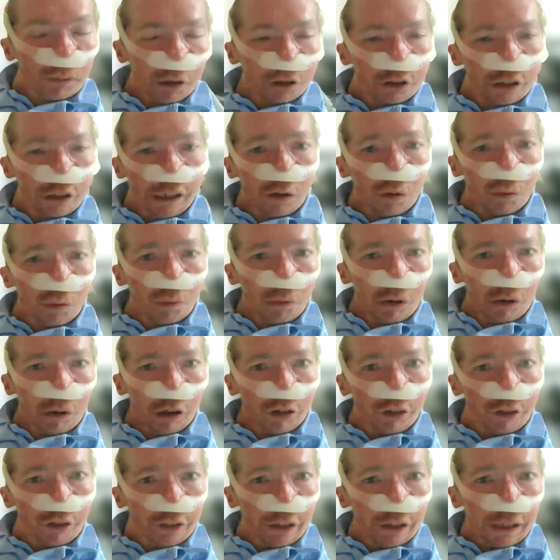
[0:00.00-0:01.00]
The deal
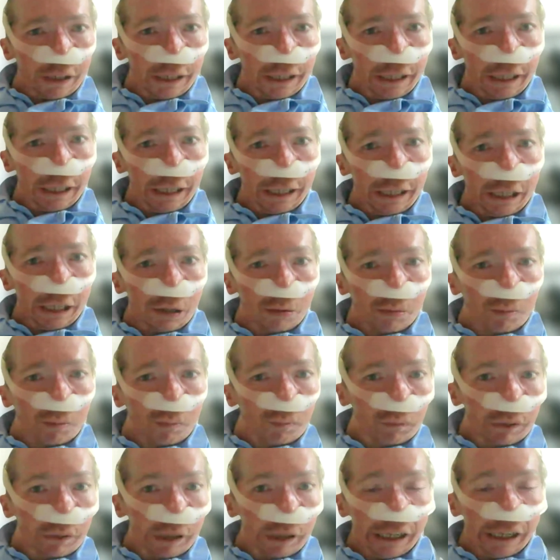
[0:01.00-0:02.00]
was that he
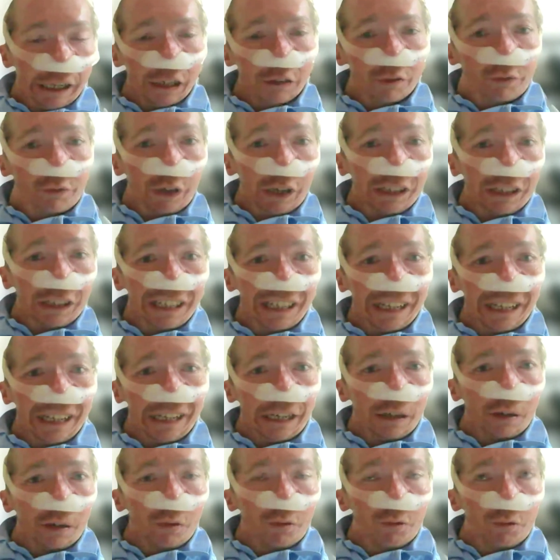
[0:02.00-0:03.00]
had
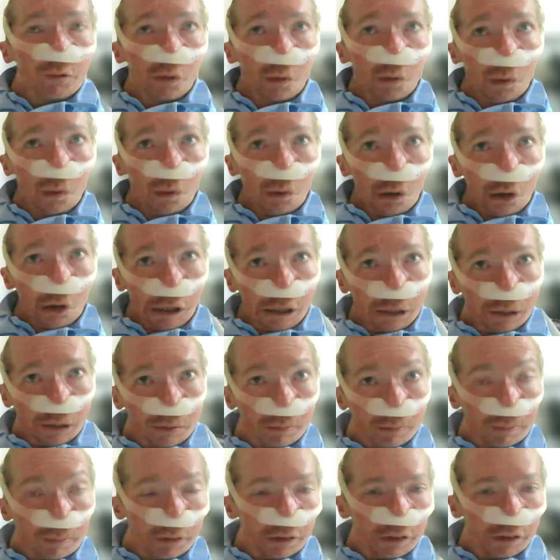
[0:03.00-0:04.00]
funding for
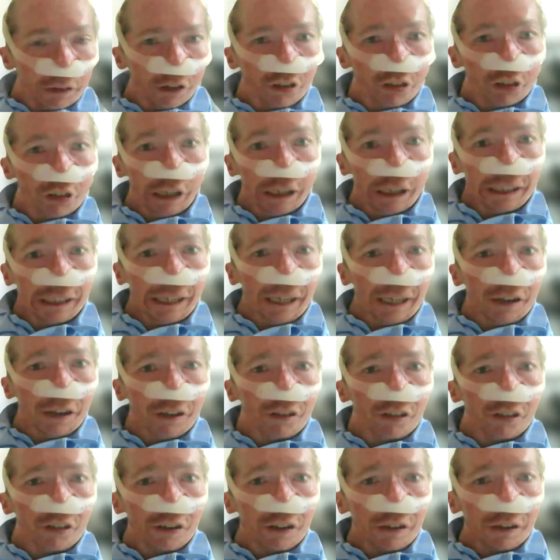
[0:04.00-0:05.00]
the
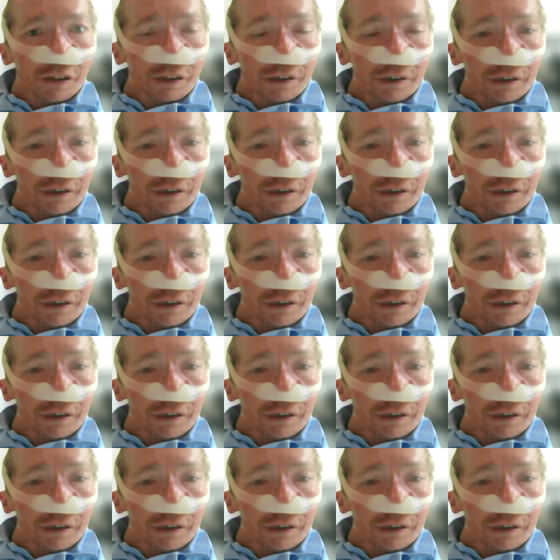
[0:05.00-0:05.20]
studies,